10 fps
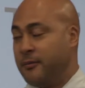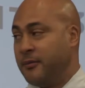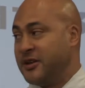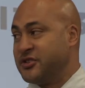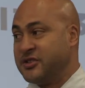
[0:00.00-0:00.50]

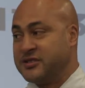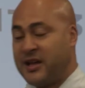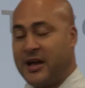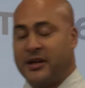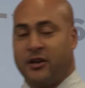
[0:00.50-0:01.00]
much
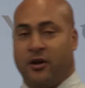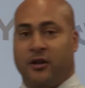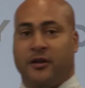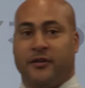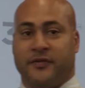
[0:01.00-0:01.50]
design at
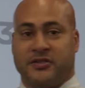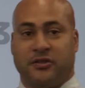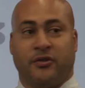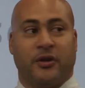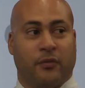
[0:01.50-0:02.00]
all on the facility.